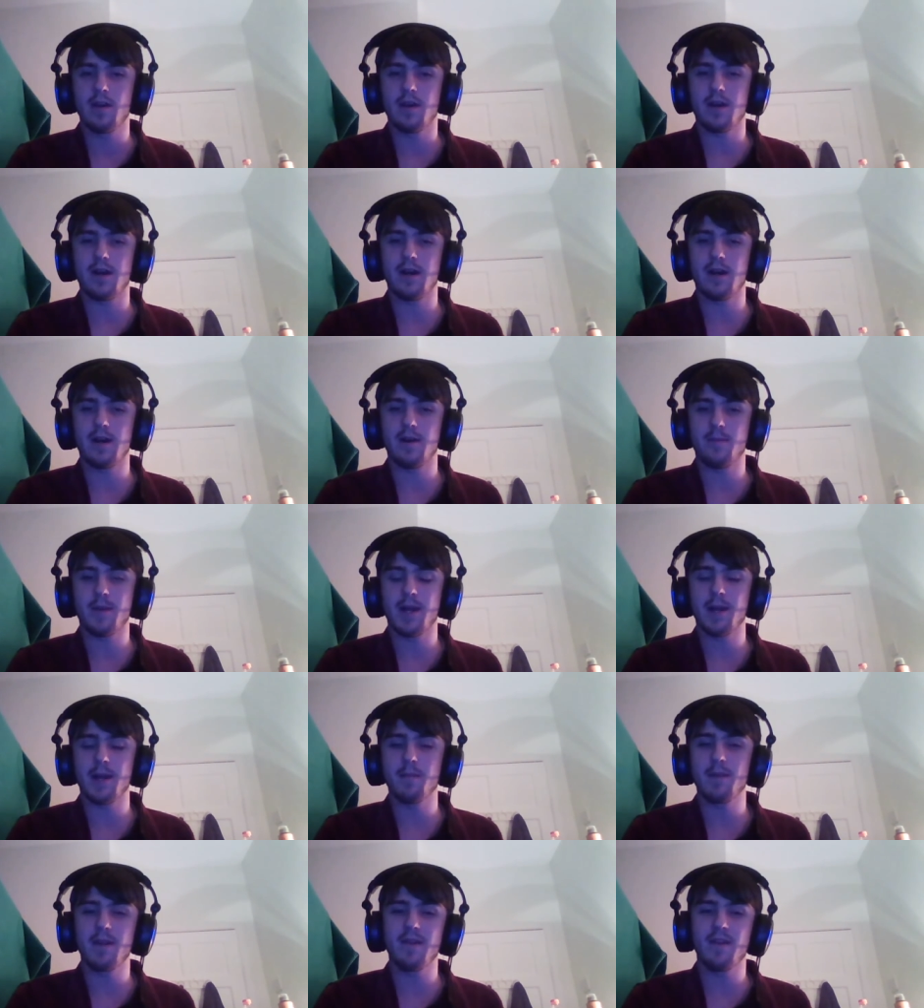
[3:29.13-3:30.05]
Um, I
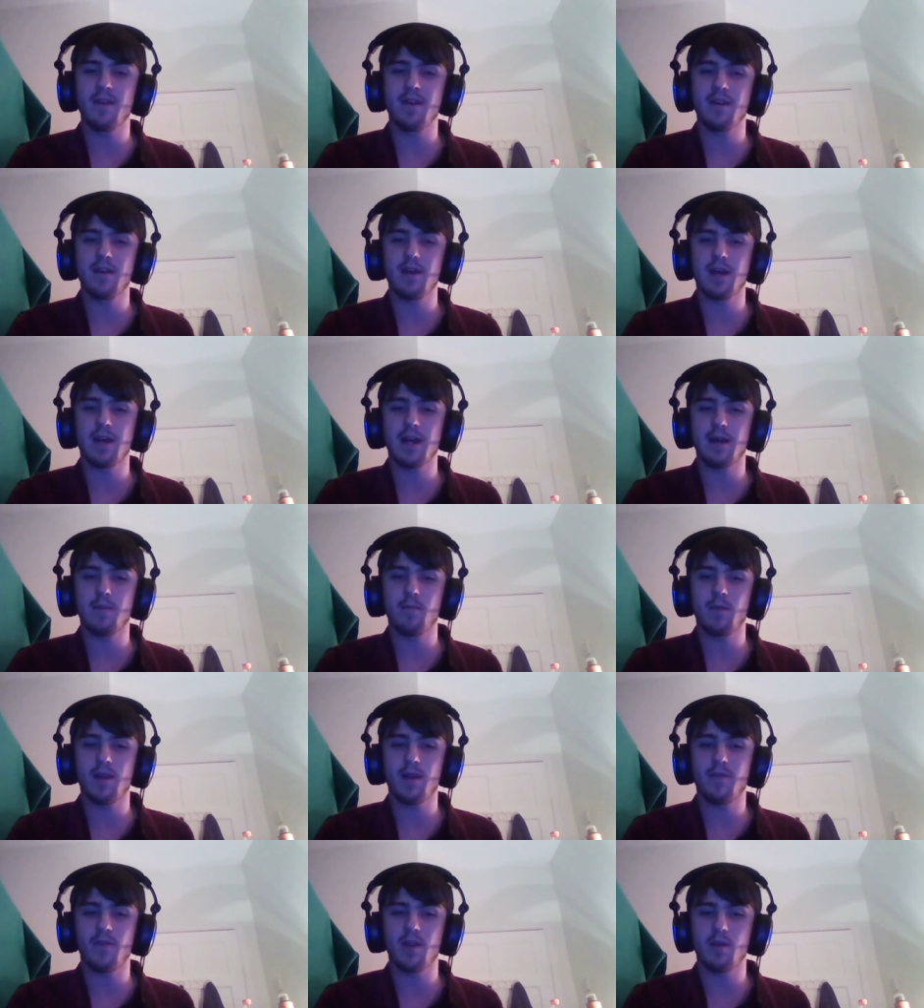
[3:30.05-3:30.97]
am li- I am
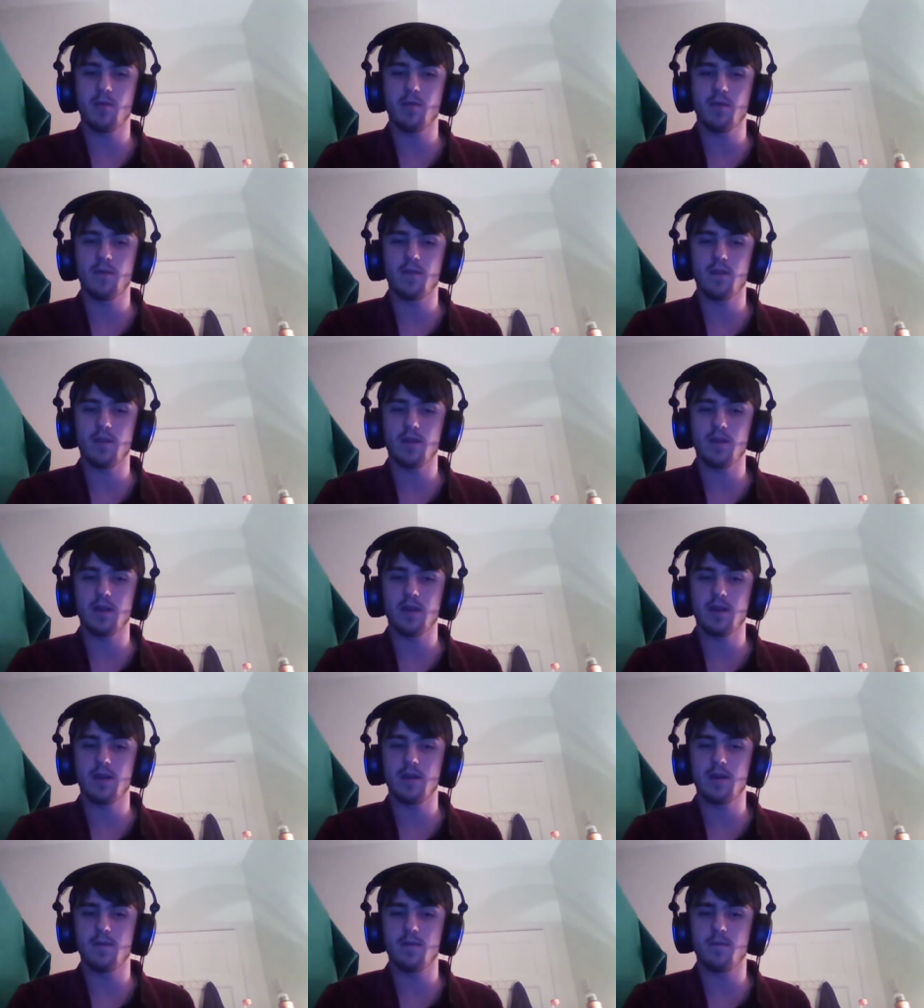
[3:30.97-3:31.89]
living with
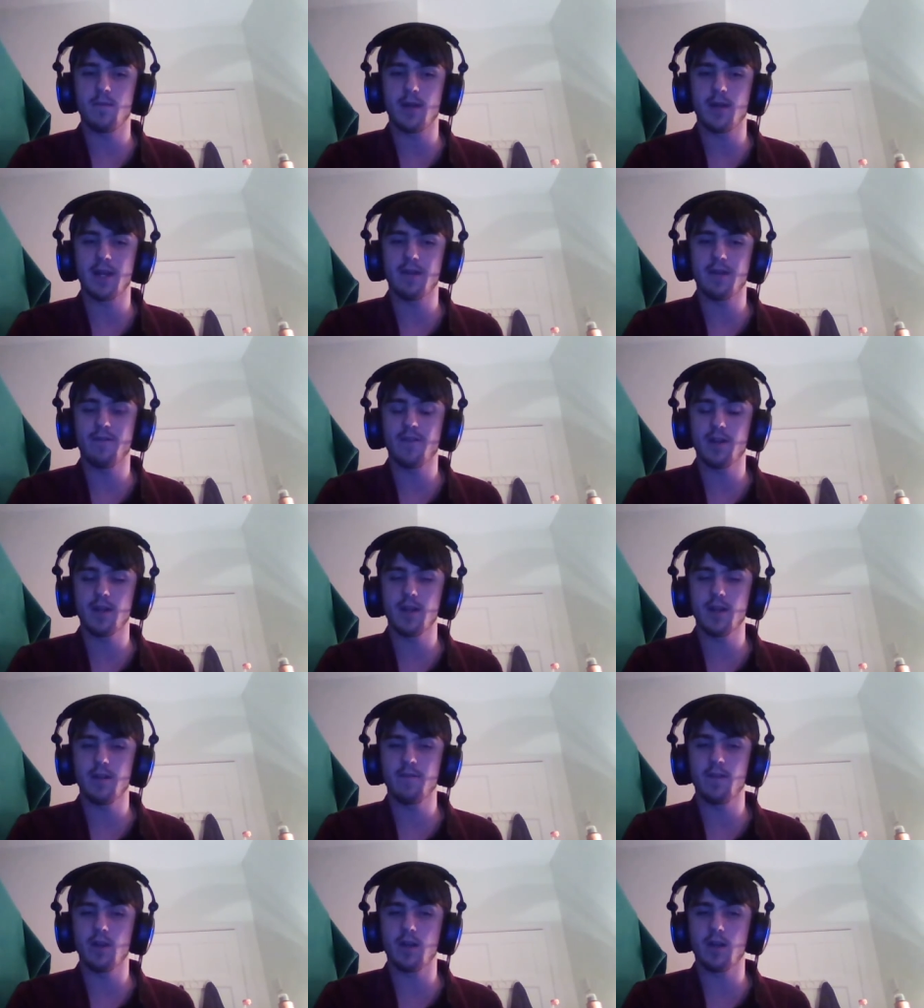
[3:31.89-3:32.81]
uh, my girlfriend.
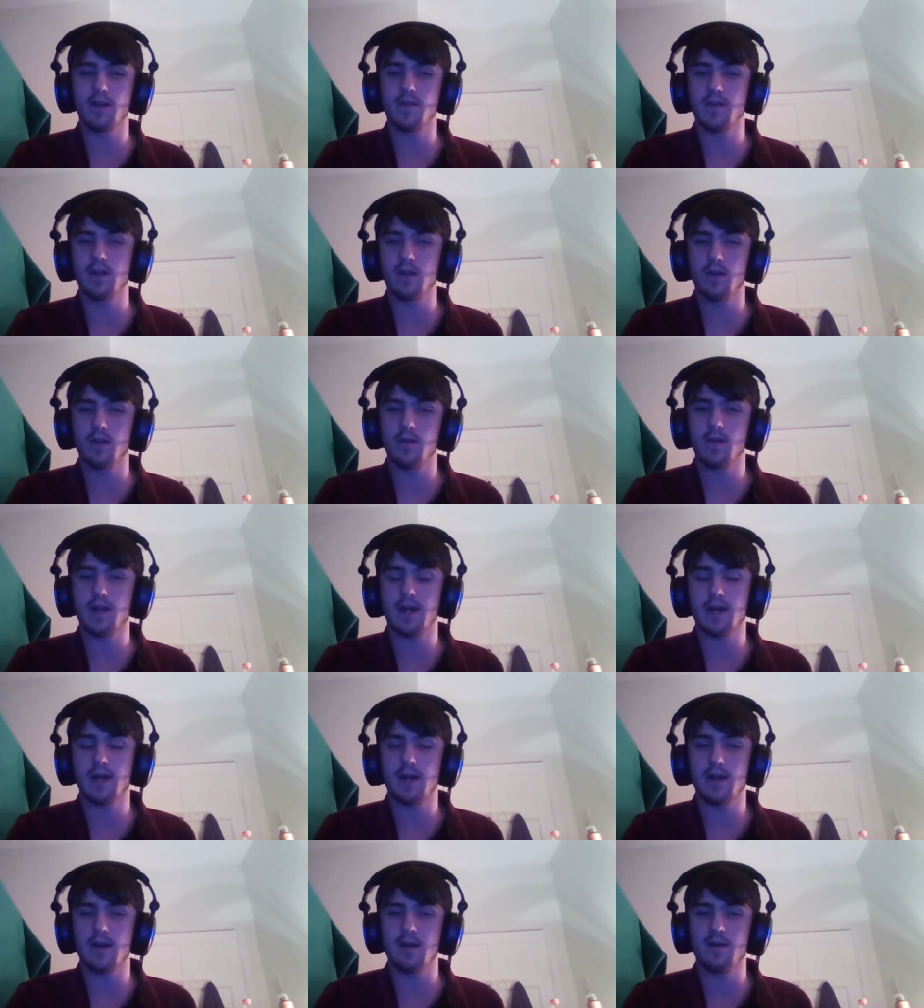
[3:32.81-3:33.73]
If you guys didn't know that,
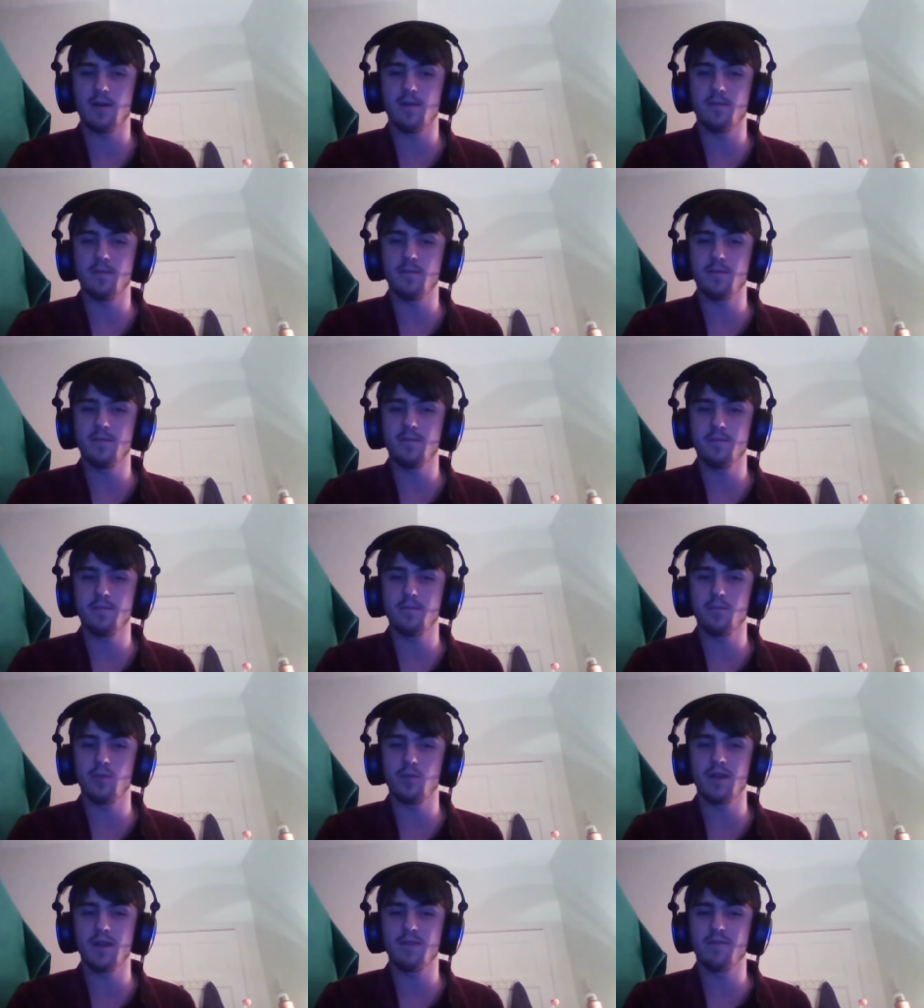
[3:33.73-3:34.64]
um,
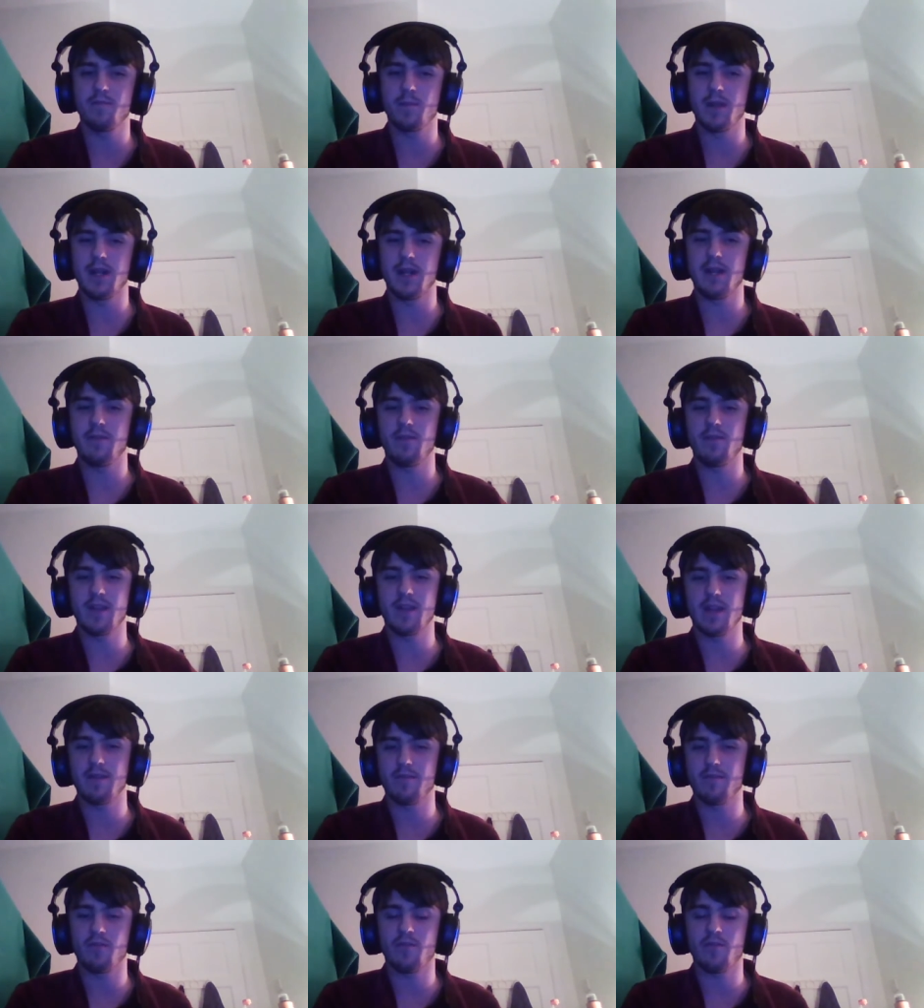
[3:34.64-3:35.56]
we've been living
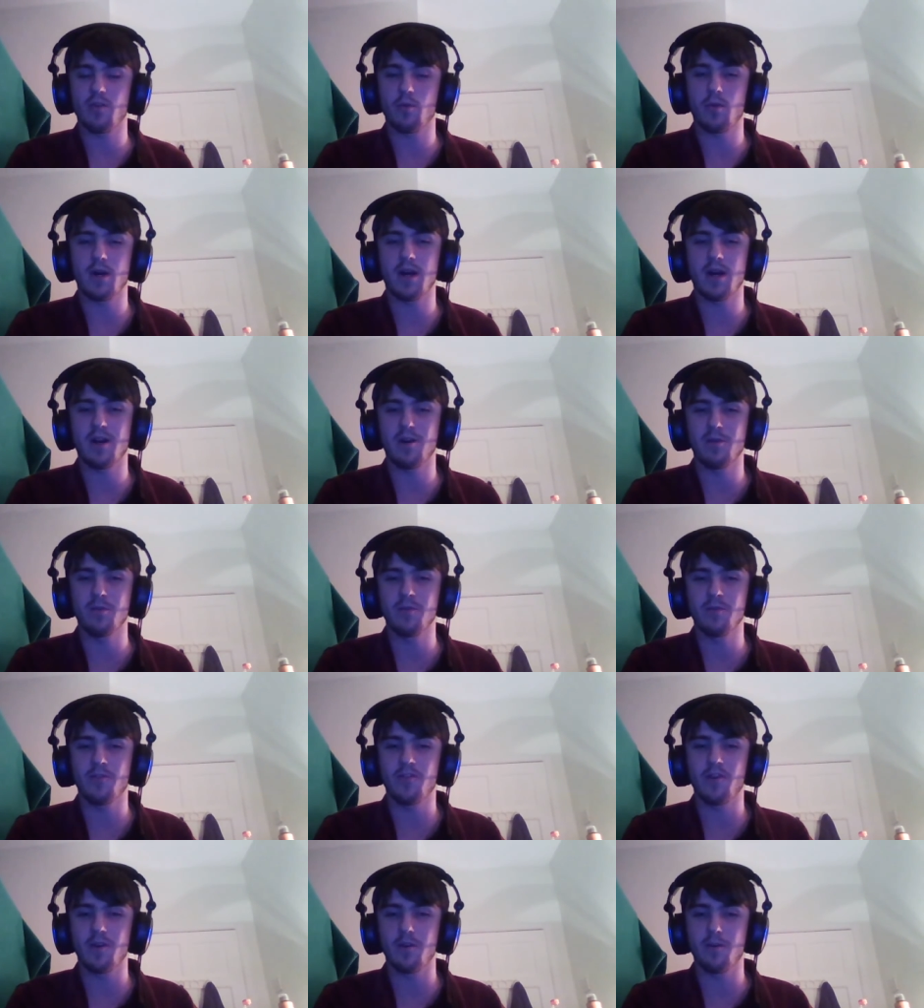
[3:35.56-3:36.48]
together for a while,
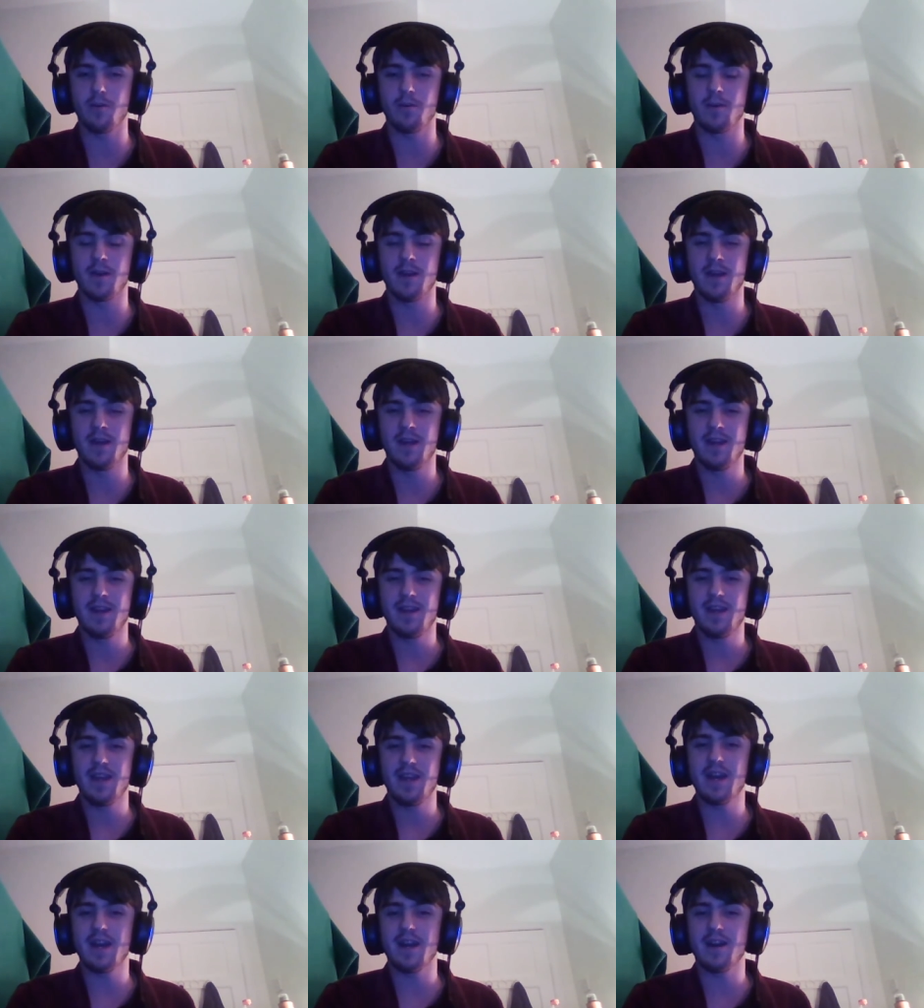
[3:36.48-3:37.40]
so
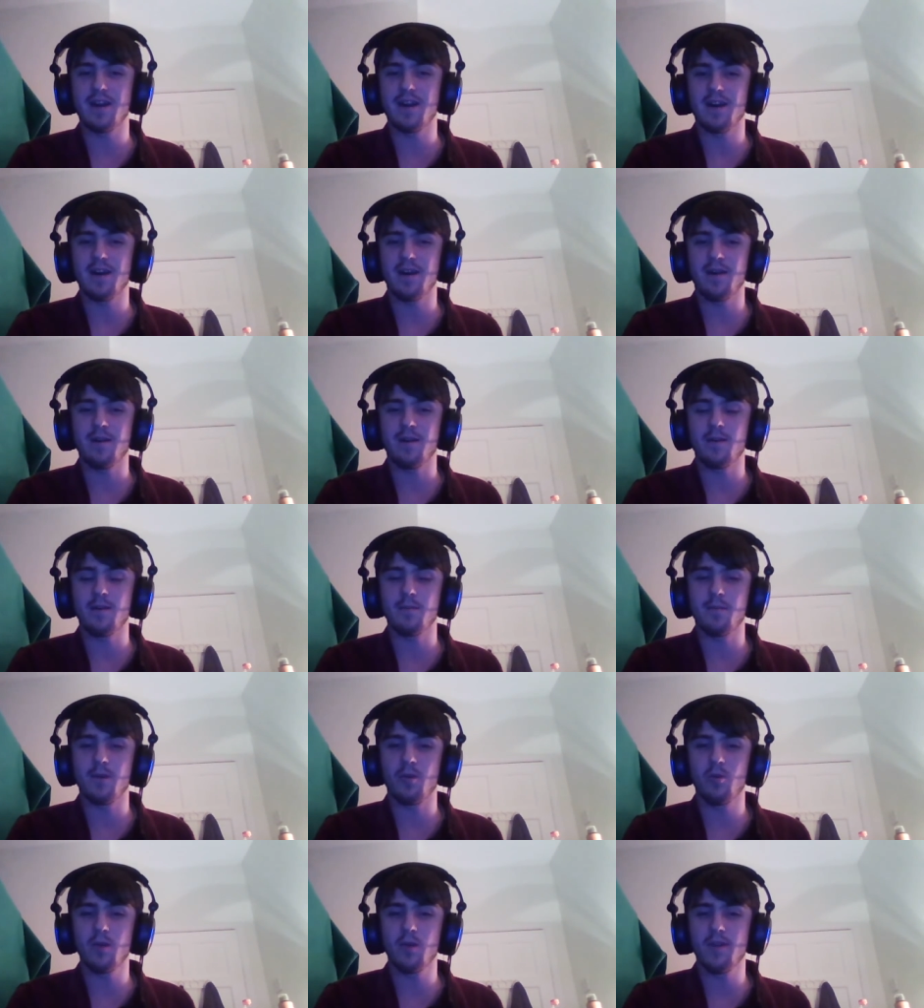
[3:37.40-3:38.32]
yeah, um,
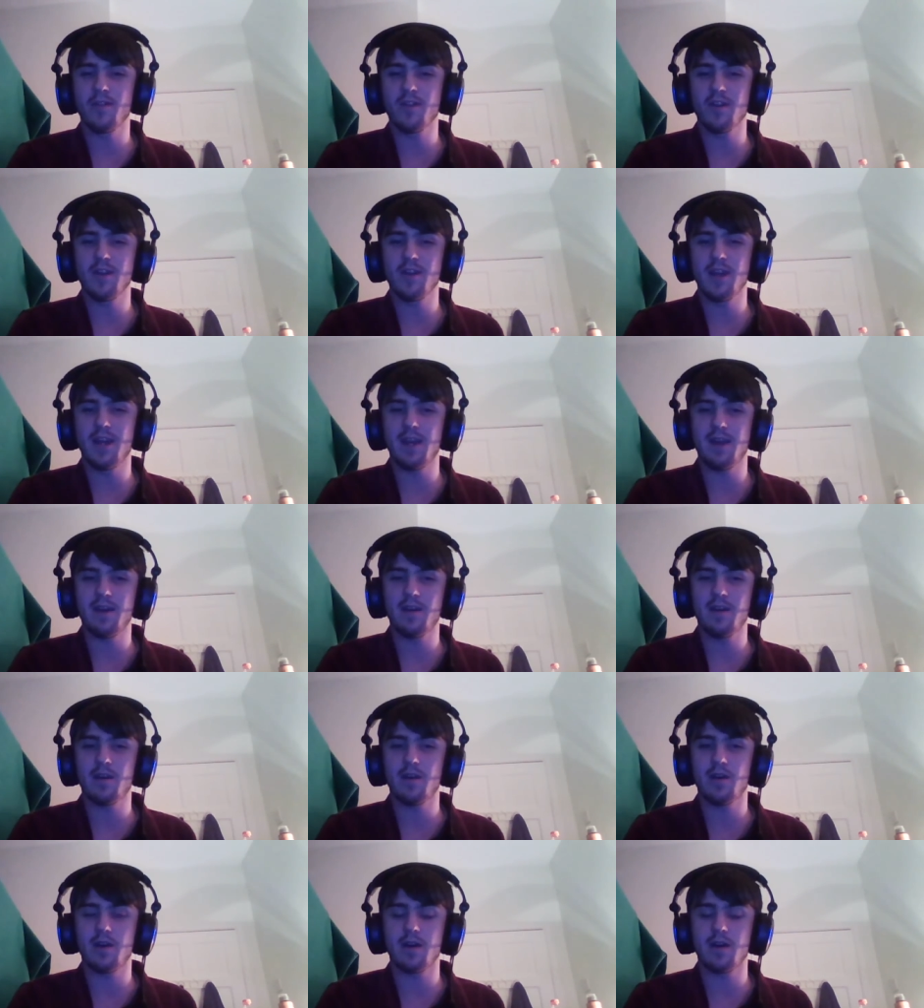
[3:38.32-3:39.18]
all is good here.